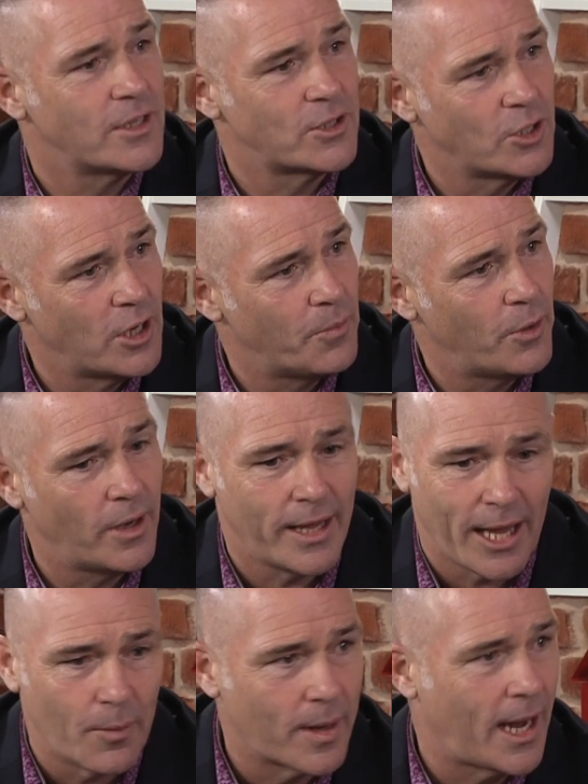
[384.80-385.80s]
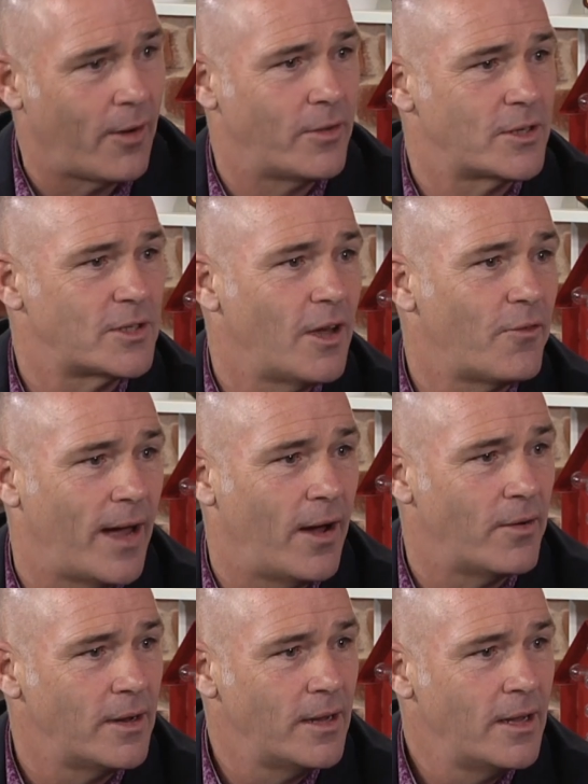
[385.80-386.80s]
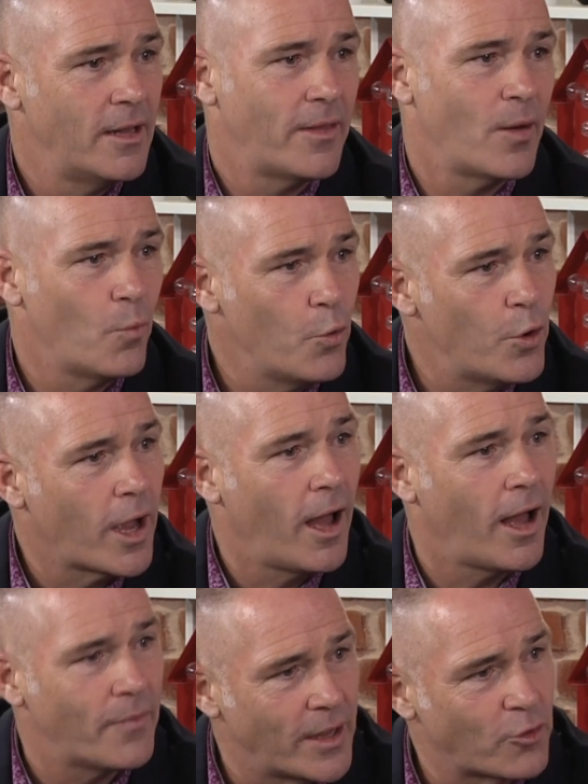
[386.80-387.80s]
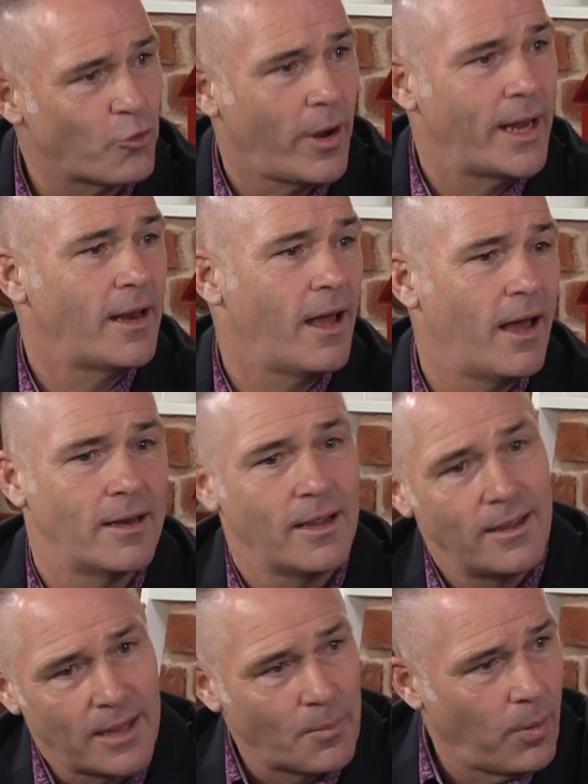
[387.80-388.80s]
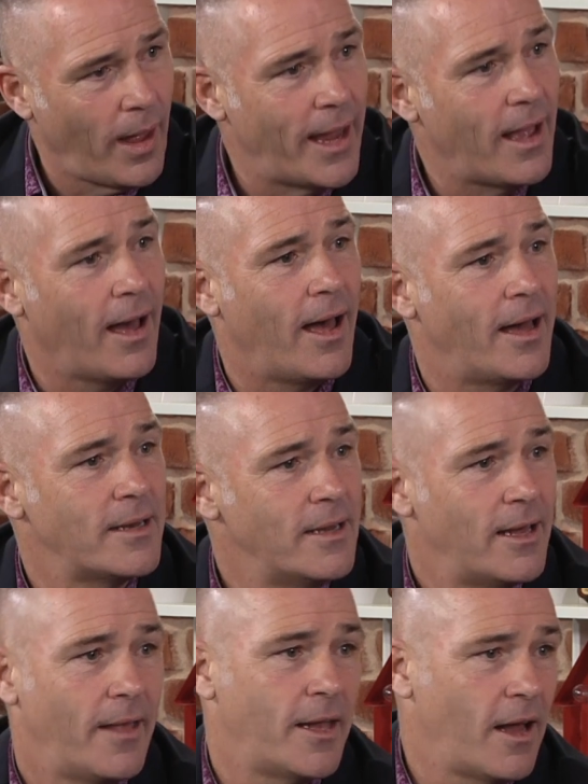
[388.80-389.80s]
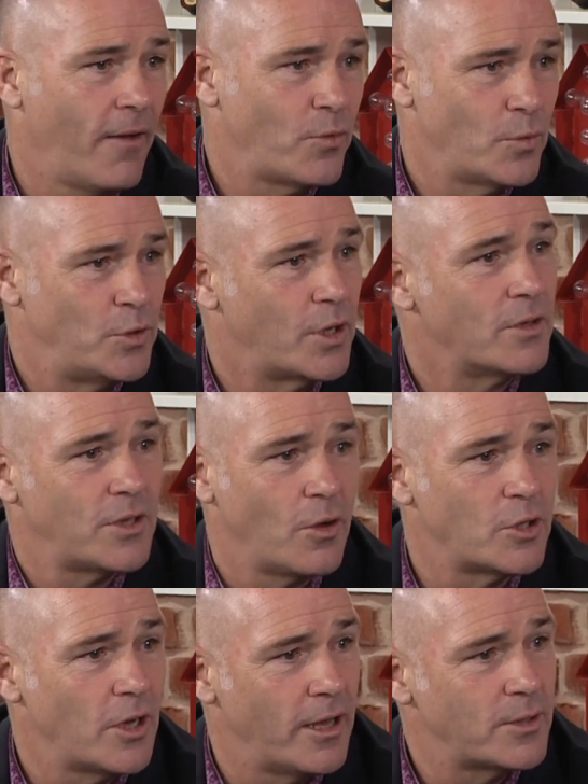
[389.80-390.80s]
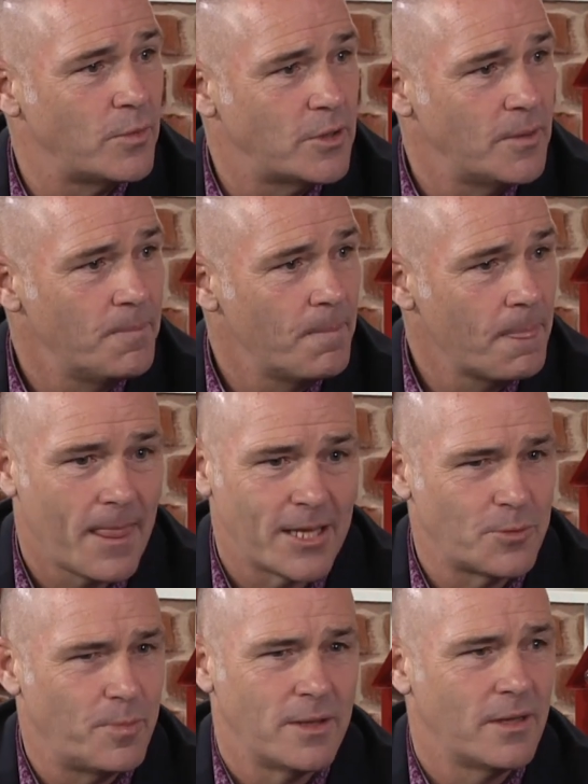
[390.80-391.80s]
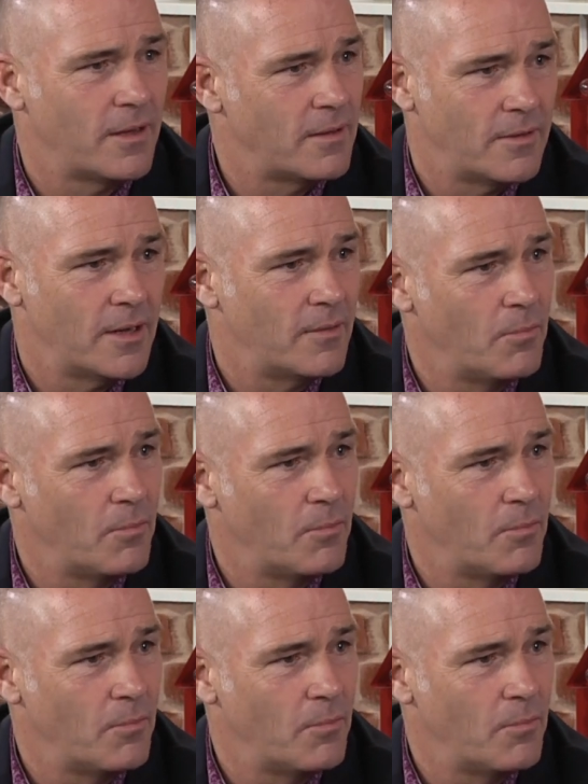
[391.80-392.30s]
that turn up early help carry the stuff out. They work hard, they train hard, they play hard. And then afterwards you can socialize with them. That's been the, the